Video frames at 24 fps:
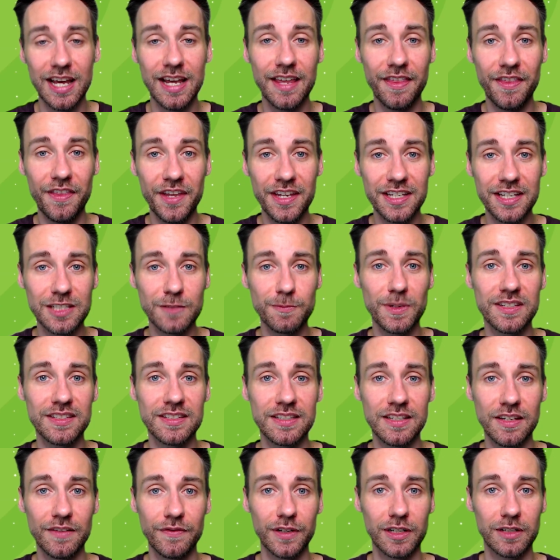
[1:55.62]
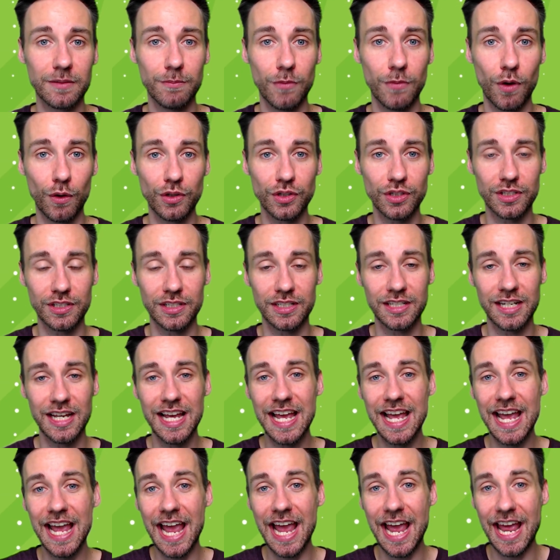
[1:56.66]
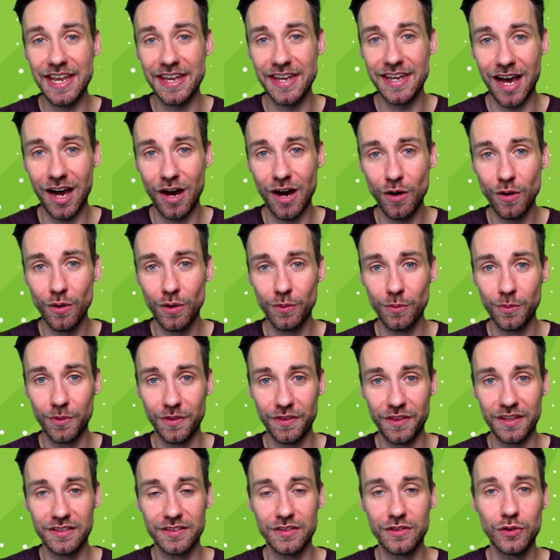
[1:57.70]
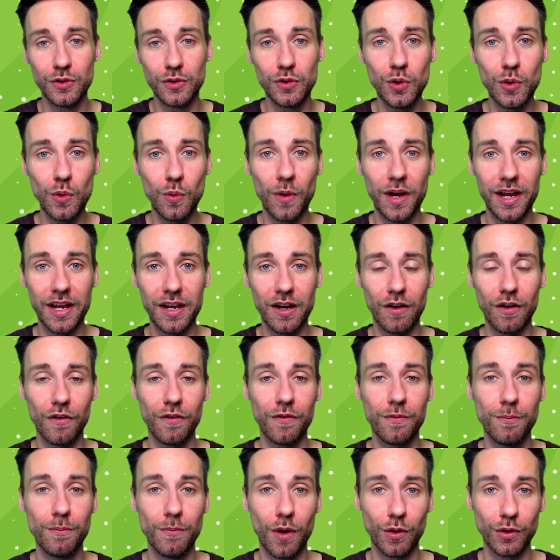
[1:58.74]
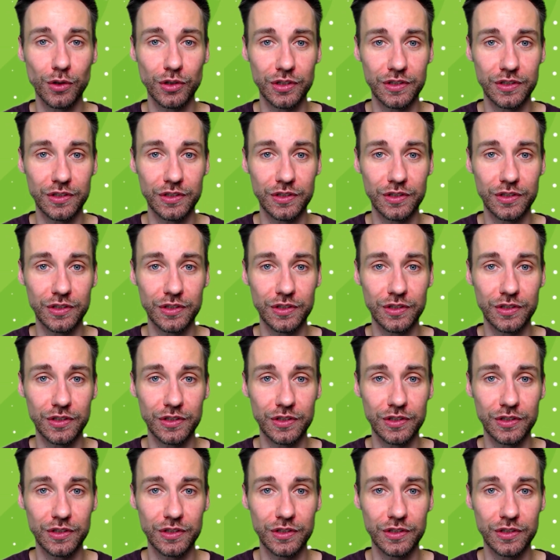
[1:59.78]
this specific motion. And now with this new way of motion